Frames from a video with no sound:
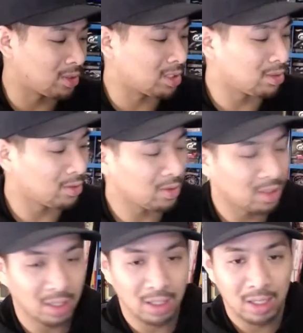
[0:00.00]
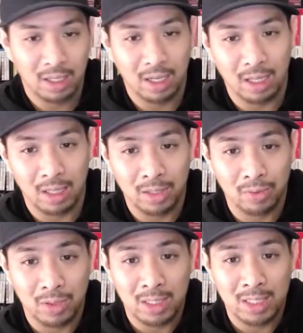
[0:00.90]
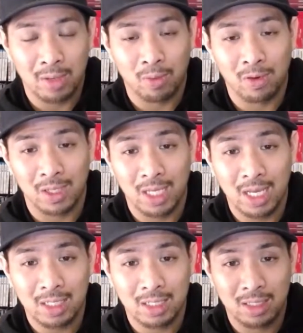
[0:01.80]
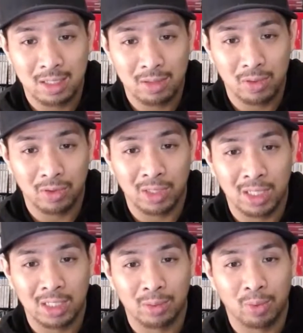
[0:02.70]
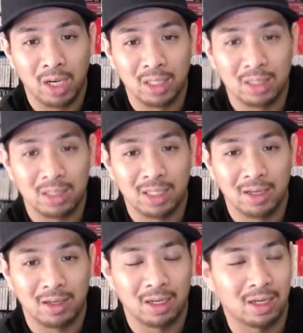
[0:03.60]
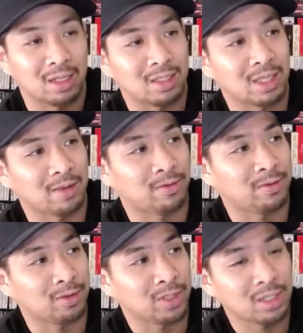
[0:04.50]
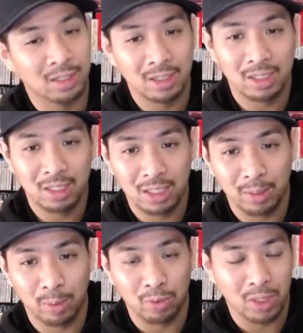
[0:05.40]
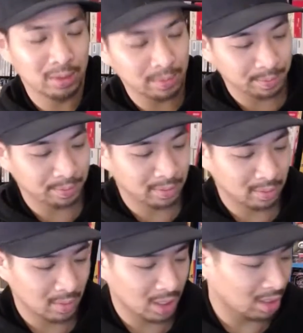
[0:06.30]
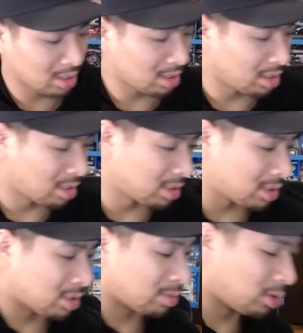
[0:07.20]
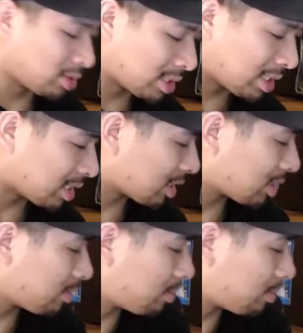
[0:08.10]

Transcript: 2. And then this was inside one of the cases, which was a nice surprise. Siphon Filter, number 1. Some loose discs.